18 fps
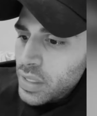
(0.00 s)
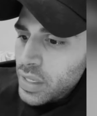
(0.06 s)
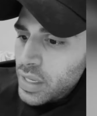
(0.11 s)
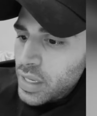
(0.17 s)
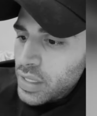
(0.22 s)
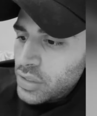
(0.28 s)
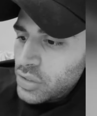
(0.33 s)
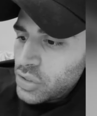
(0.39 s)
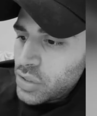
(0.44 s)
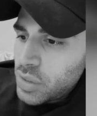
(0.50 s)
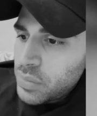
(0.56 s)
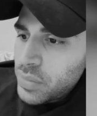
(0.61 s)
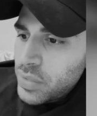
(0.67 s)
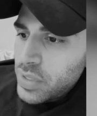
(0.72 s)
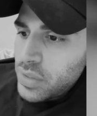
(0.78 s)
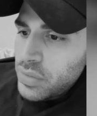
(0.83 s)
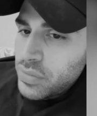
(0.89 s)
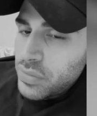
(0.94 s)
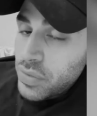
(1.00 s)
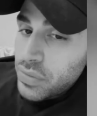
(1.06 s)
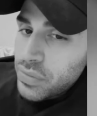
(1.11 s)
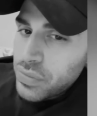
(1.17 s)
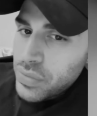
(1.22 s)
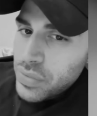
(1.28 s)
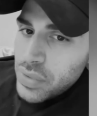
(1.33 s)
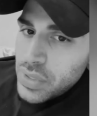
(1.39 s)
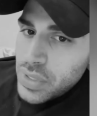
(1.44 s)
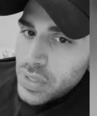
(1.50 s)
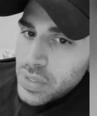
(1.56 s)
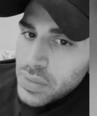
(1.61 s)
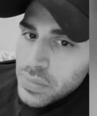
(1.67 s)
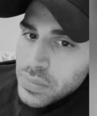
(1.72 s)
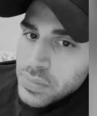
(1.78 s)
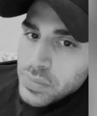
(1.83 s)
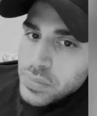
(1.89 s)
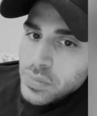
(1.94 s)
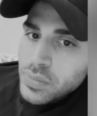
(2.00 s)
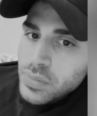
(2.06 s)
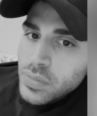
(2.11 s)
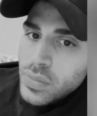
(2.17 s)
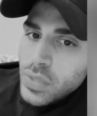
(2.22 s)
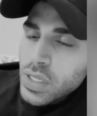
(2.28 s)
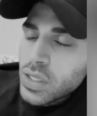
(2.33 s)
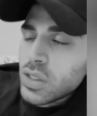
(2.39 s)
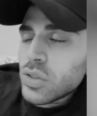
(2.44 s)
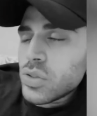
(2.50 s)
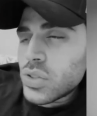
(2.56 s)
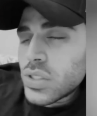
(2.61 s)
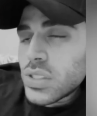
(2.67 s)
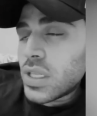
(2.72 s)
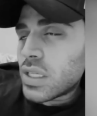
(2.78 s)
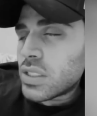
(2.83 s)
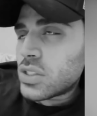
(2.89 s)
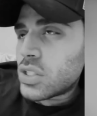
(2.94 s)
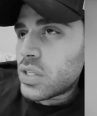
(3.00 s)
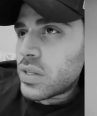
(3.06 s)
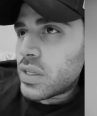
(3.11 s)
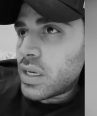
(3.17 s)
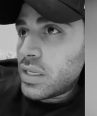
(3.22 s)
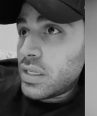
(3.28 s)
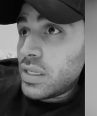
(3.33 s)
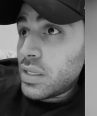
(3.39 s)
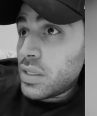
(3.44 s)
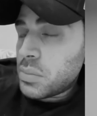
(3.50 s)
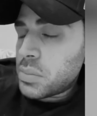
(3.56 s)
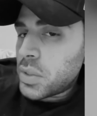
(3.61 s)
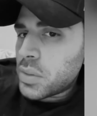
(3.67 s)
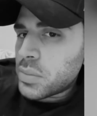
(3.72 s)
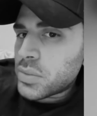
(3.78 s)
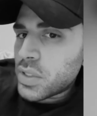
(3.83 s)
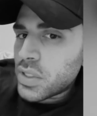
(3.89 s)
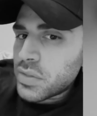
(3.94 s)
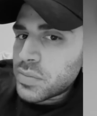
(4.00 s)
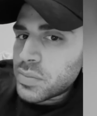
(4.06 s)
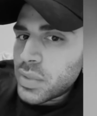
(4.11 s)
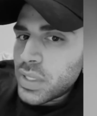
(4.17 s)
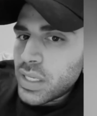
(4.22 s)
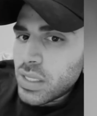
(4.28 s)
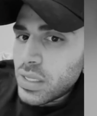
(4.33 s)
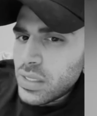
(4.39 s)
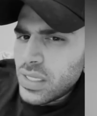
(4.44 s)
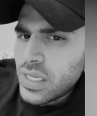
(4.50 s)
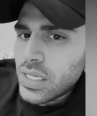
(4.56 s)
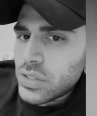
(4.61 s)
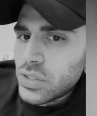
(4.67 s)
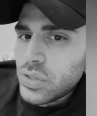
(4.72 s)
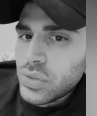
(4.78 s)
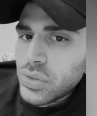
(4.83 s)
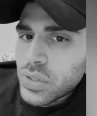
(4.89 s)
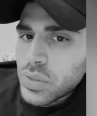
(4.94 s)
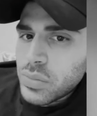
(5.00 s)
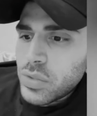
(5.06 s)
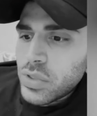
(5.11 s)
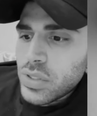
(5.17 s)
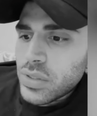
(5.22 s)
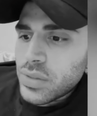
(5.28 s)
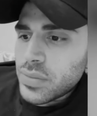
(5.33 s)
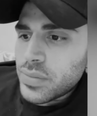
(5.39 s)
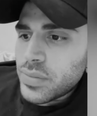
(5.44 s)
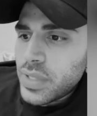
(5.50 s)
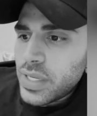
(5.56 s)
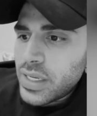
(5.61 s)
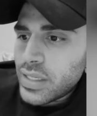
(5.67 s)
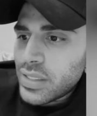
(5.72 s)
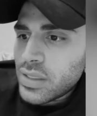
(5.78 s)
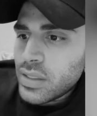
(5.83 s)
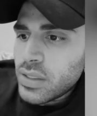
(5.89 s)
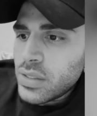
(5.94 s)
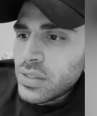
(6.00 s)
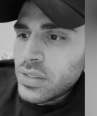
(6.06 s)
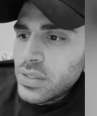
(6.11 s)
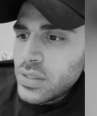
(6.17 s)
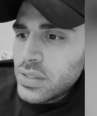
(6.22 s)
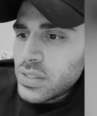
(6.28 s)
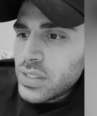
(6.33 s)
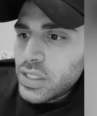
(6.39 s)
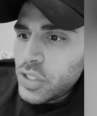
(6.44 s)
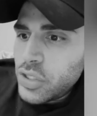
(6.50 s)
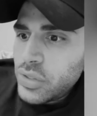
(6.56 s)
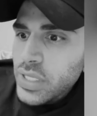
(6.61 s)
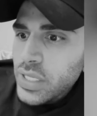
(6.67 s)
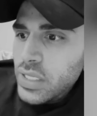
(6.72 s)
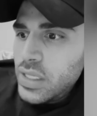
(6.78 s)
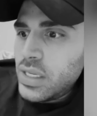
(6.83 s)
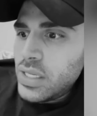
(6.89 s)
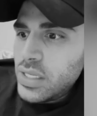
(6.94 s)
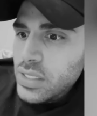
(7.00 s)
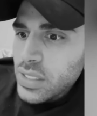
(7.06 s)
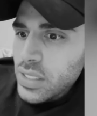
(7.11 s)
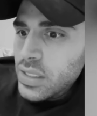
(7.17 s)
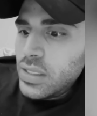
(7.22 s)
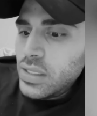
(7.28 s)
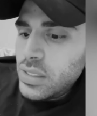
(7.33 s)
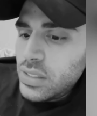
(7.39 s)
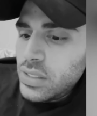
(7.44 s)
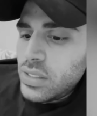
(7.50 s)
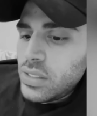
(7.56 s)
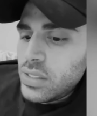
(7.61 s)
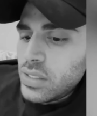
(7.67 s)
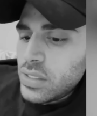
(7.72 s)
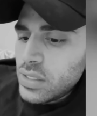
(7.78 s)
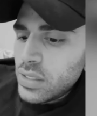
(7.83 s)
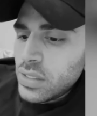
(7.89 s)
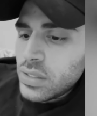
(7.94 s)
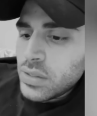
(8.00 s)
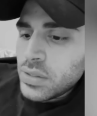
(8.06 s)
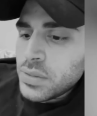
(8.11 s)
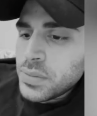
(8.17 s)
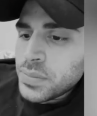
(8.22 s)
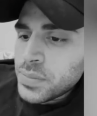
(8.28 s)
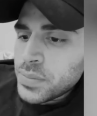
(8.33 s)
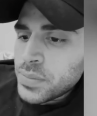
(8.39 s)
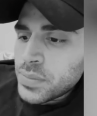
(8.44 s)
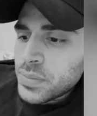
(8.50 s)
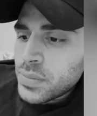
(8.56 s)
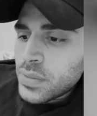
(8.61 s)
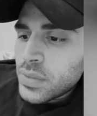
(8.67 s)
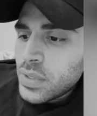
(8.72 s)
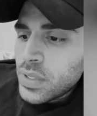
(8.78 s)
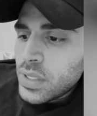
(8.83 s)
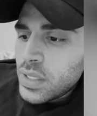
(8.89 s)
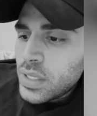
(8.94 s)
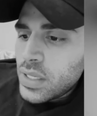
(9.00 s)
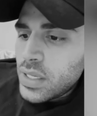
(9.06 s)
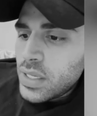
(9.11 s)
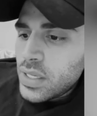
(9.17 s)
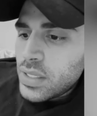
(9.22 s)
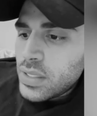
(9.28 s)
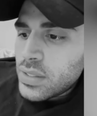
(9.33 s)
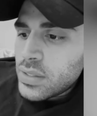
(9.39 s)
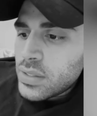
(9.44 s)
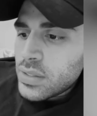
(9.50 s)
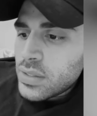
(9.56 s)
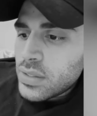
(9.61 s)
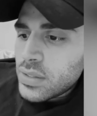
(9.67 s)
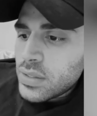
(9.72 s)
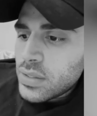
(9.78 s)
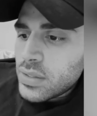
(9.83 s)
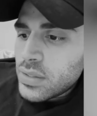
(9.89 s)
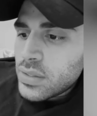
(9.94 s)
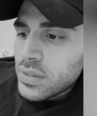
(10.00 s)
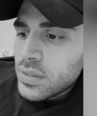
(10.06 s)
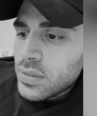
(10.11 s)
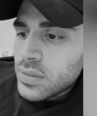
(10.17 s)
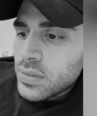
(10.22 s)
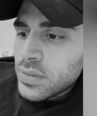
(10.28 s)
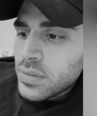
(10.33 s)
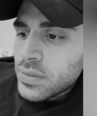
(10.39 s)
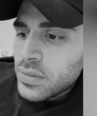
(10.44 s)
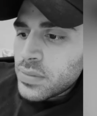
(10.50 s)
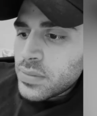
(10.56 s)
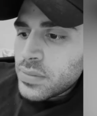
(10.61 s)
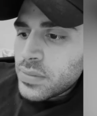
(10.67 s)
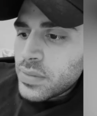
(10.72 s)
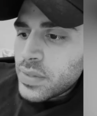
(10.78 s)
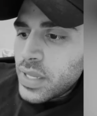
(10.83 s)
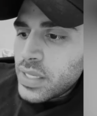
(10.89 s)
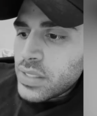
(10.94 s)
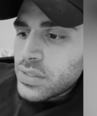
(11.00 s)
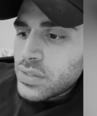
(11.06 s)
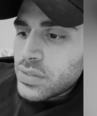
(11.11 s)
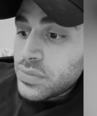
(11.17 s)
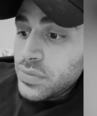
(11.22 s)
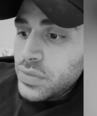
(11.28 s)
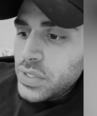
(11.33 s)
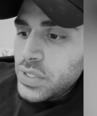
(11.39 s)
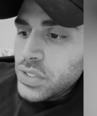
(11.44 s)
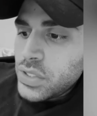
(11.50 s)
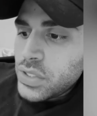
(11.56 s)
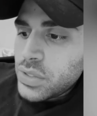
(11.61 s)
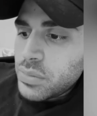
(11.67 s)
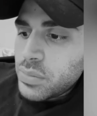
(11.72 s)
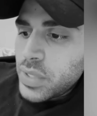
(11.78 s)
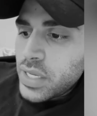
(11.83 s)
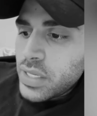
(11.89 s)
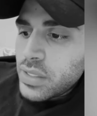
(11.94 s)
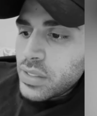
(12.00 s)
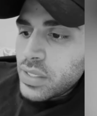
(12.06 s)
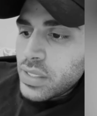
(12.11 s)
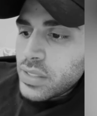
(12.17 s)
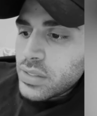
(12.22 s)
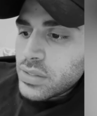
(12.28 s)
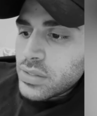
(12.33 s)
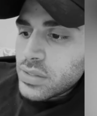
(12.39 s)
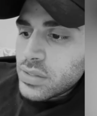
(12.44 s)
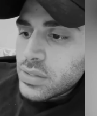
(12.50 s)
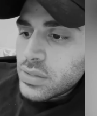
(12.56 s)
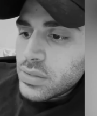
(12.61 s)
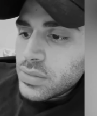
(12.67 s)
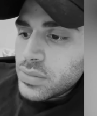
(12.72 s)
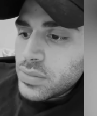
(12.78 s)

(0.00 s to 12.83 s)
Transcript: at something for free. And usually that's not the idea that pops off, but it gets you somewhere. Like, it's like you're digging and digging and digging. And that's vision, man. That's